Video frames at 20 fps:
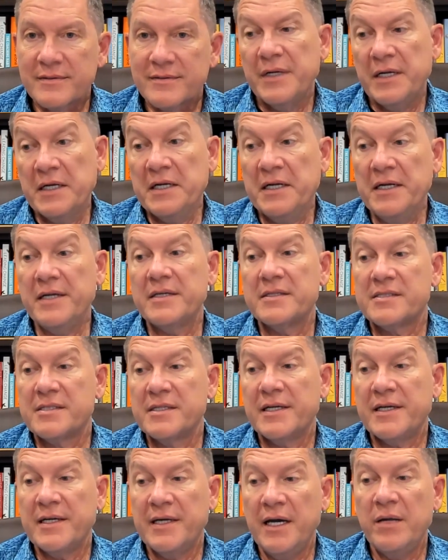And it is,
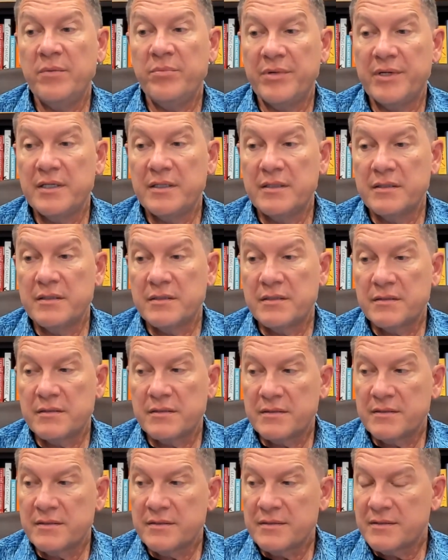and it can be.
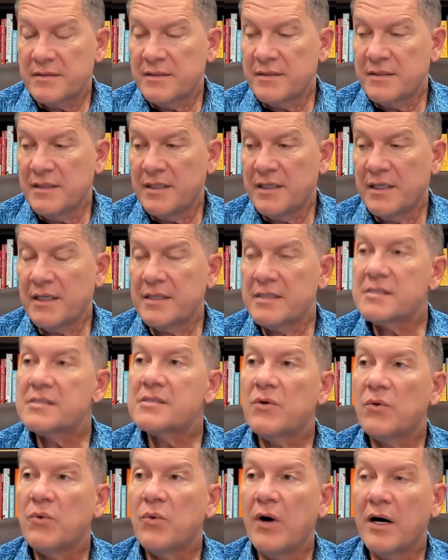Not like
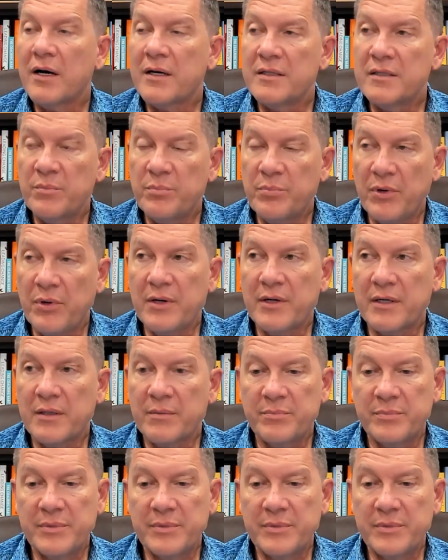it's a walk in the park,